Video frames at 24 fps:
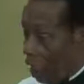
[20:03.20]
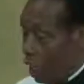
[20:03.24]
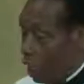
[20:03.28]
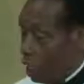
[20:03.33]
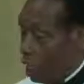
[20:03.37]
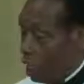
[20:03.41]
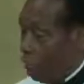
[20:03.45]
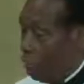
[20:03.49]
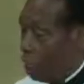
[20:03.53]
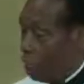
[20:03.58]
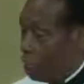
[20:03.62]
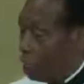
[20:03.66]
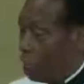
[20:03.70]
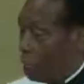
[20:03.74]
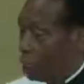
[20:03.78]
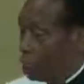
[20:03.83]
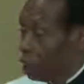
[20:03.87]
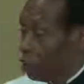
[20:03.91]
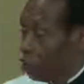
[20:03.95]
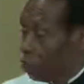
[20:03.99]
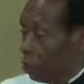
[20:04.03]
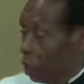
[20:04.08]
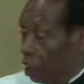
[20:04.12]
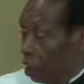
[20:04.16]
I never
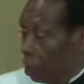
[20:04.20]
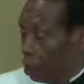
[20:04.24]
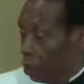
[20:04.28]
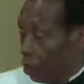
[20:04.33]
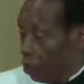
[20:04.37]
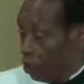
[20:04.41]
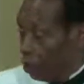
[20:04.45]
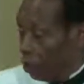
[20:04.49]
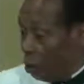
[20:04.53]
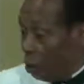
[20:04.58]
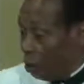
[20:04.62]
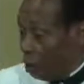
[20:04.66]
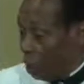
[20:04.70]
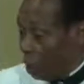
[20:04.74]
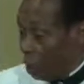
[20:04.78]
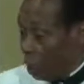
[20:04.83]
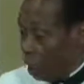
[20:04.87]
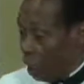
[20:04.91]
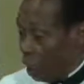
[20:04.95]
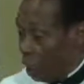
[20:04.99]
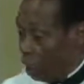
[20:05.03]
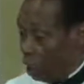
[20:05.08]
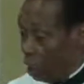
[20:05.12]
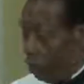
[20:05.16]
touched the breast of woman.
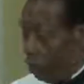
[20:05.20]
I